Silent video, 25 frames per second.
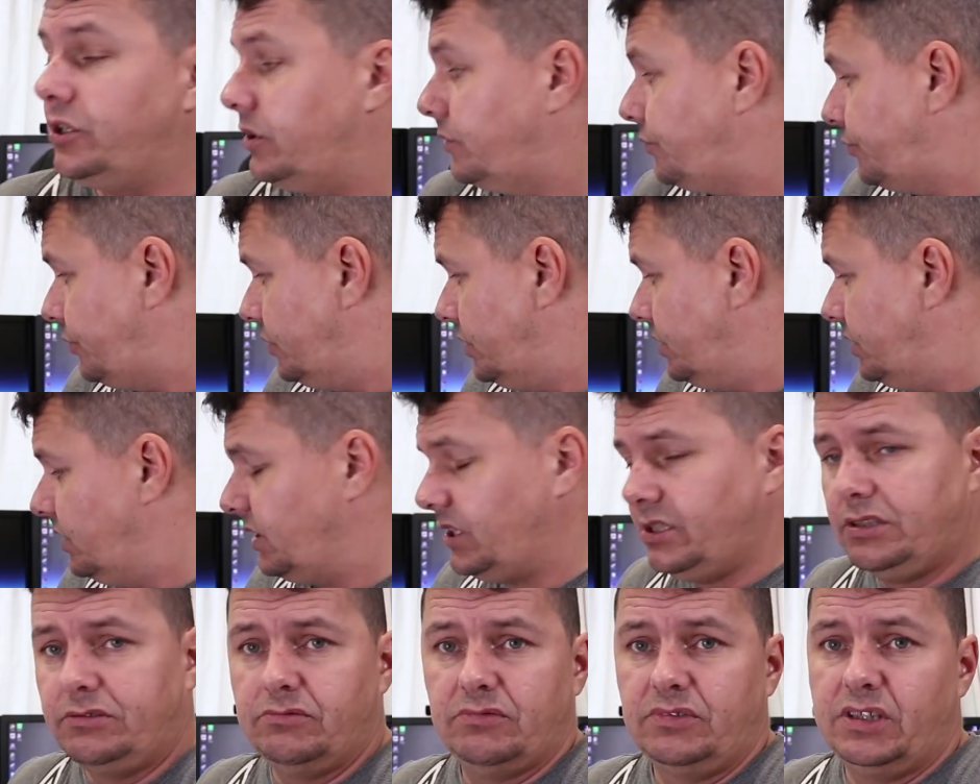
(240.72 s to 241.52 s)
off.
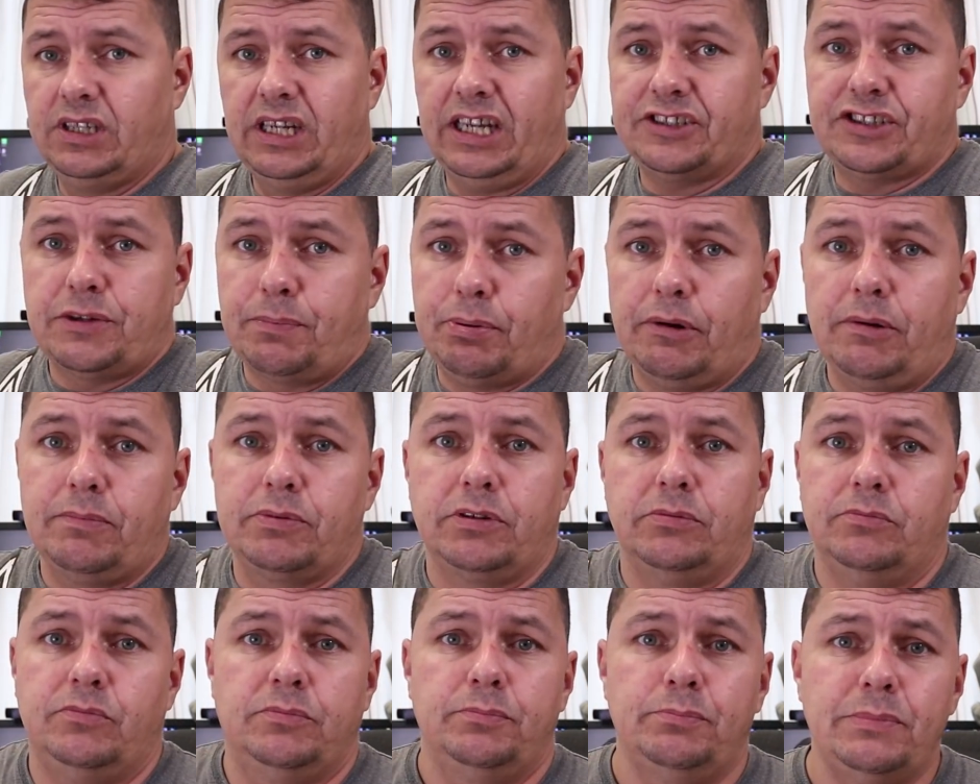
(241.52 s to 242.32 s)
That's a
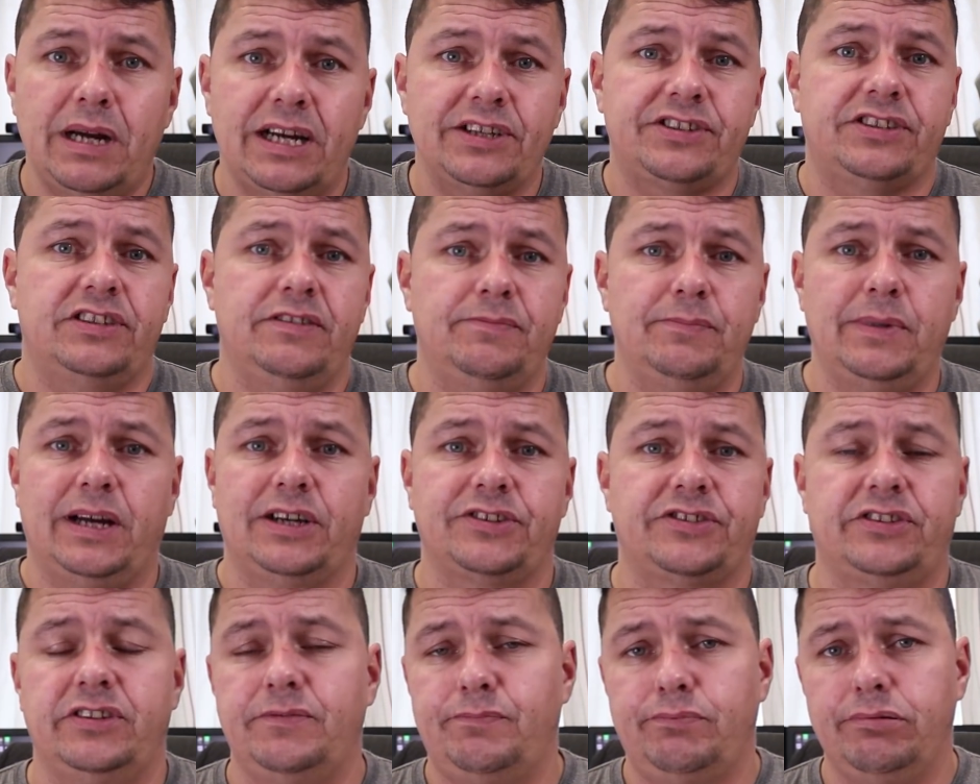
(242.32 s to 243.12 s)
problem, massive,
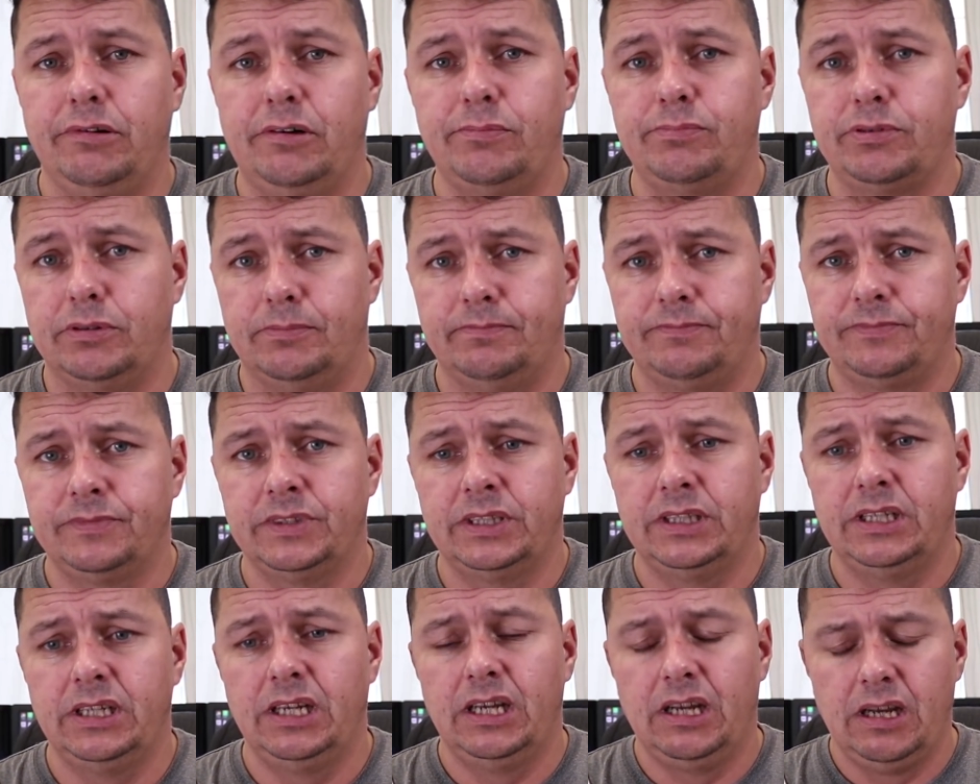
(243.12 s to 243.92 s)
massive problem.
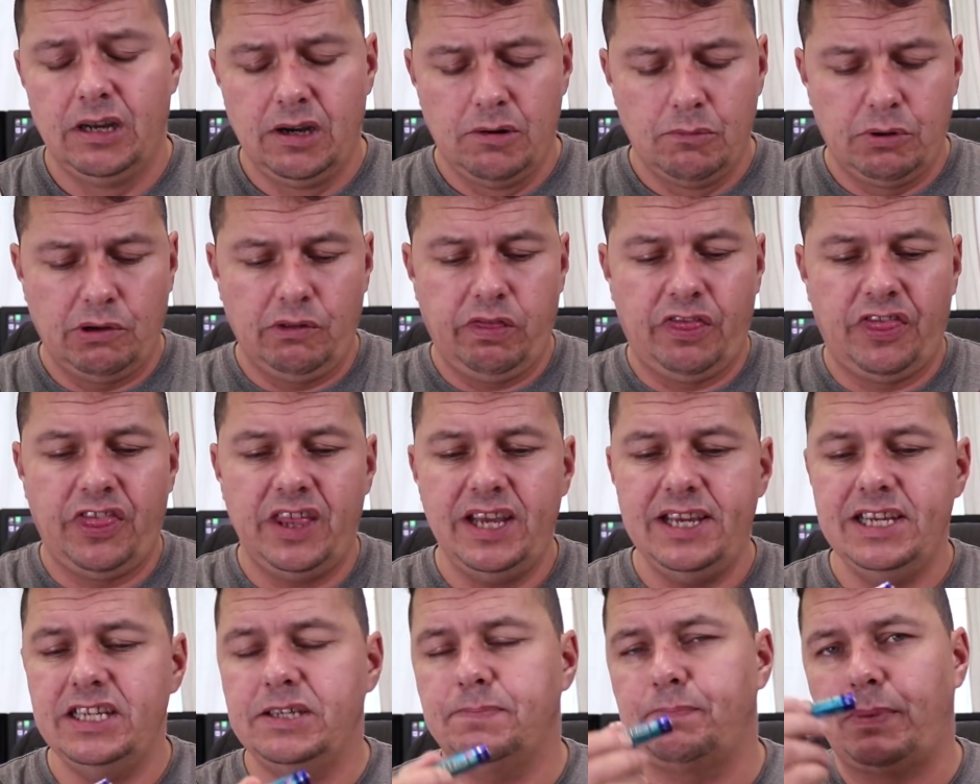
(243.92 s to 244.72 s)
Well,
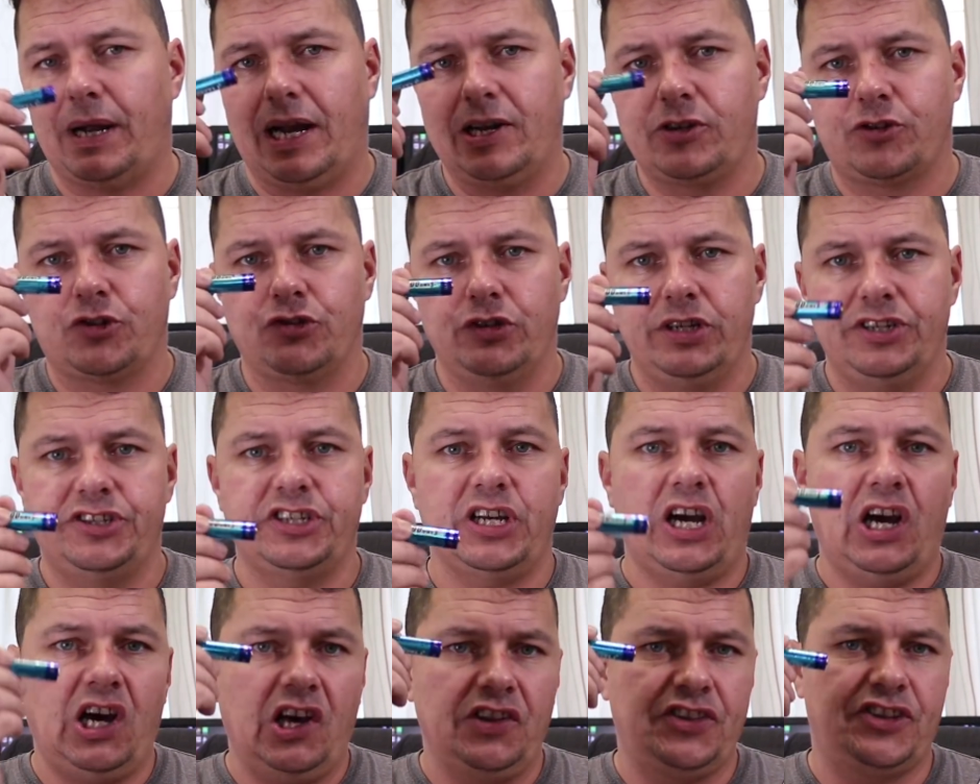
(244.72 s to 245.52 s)
these
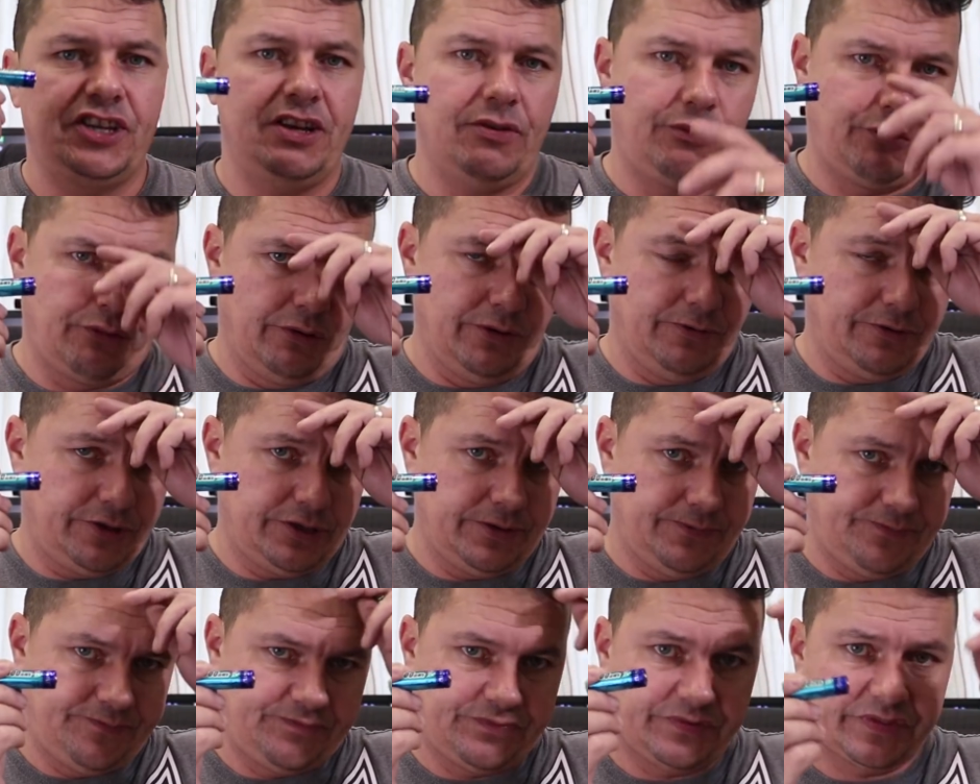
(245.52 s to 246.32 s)
batteries are
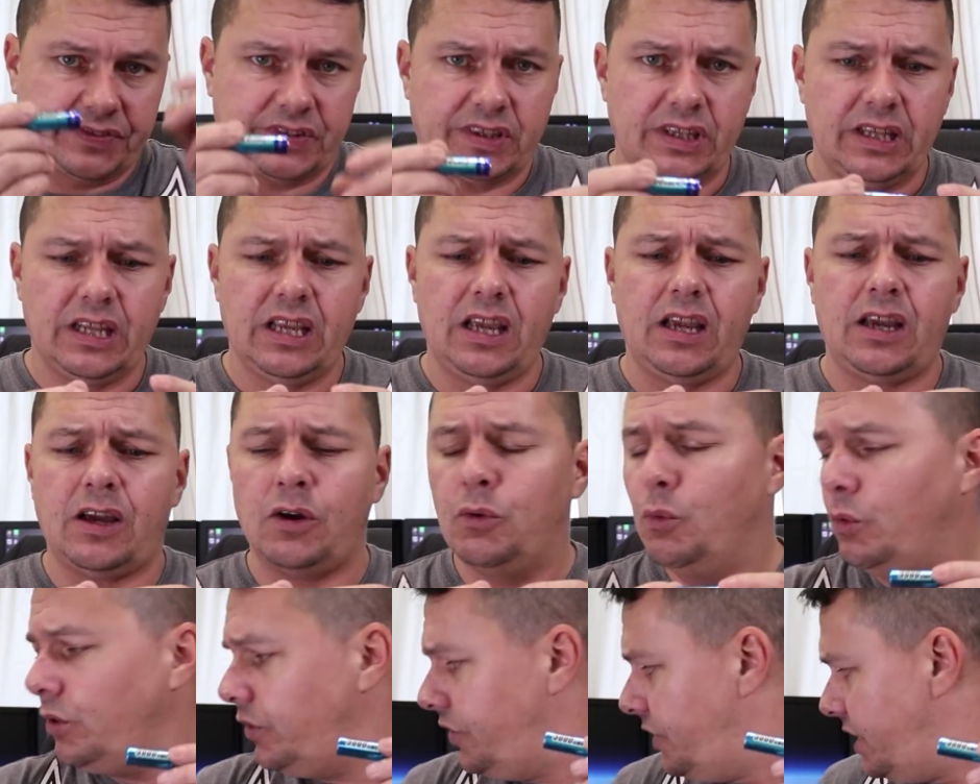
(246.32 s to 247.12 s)
different.
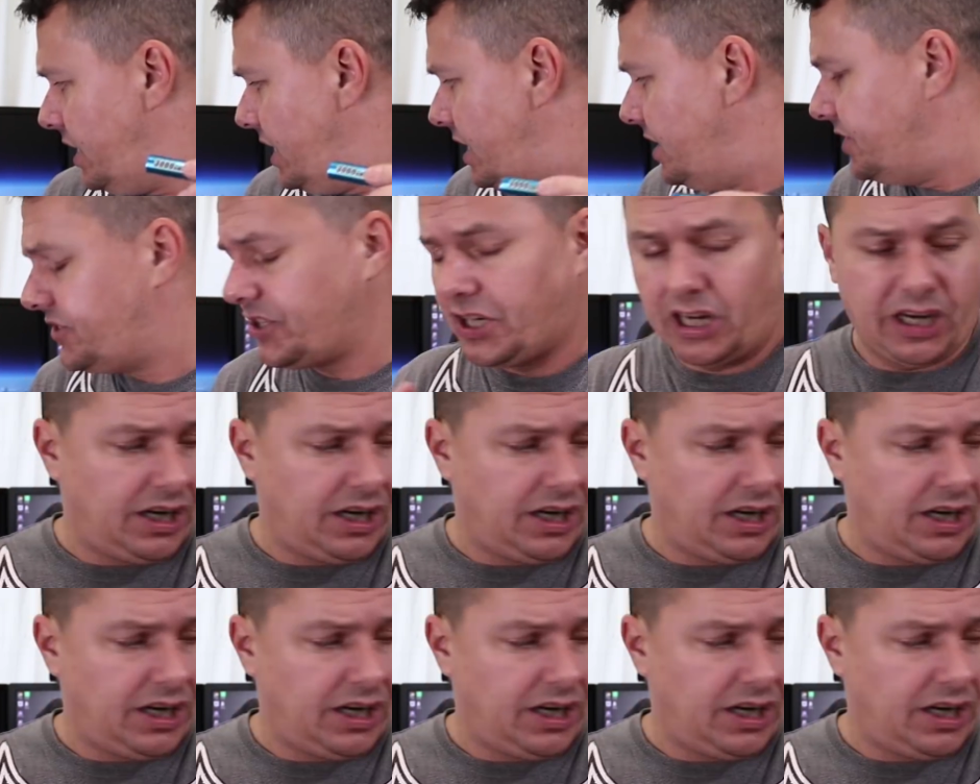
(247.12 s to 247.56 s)
What these